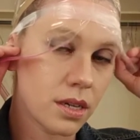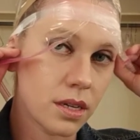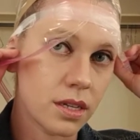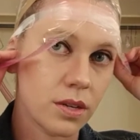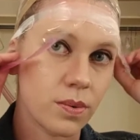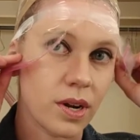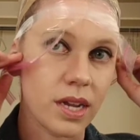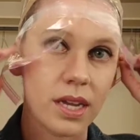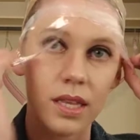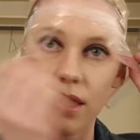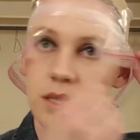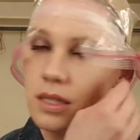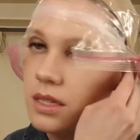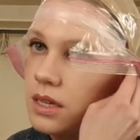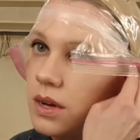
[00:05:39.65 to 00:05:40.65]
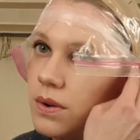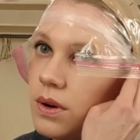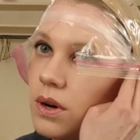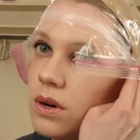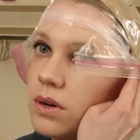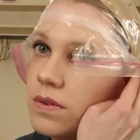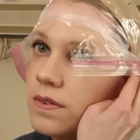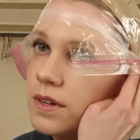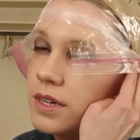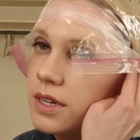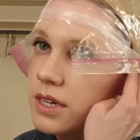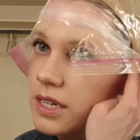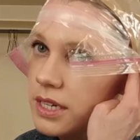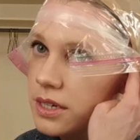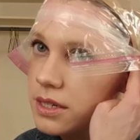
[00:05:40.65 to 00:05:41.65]
And you want to get this to go over your
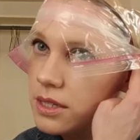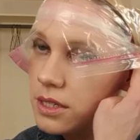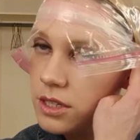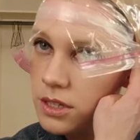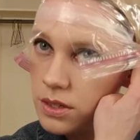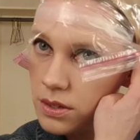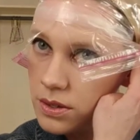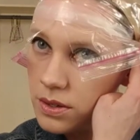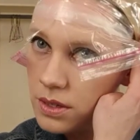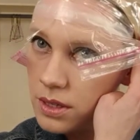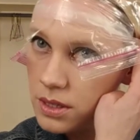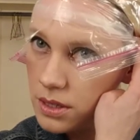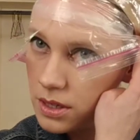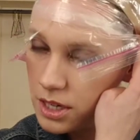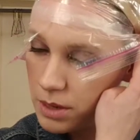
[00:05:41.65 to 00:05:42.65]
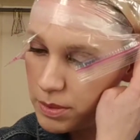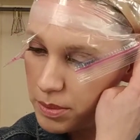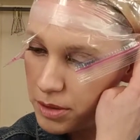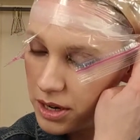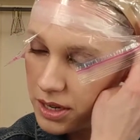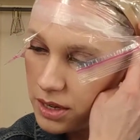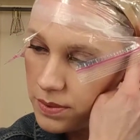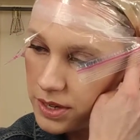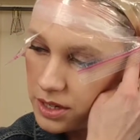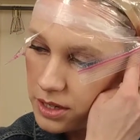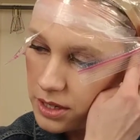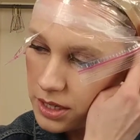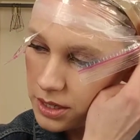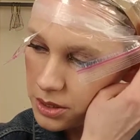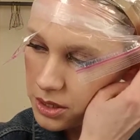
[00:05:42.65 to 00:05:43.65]
ears too, because you're going to be marking where your
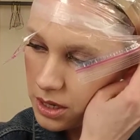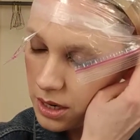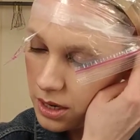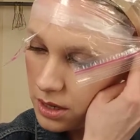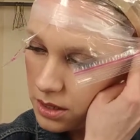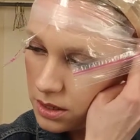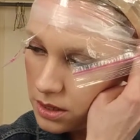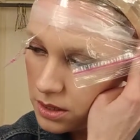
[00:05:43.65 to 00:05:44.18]
ears are.